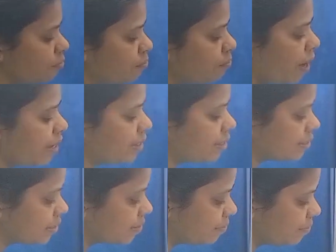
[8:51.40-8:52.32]

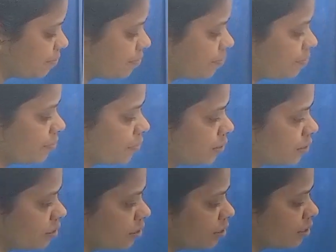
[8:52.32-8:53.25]
Minus.
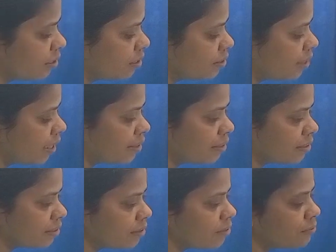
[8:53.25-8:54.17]

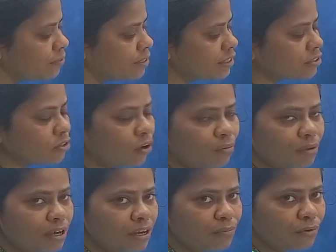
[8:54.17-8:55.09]
Then which is
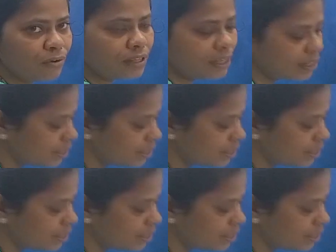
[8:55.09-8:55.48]
common in both?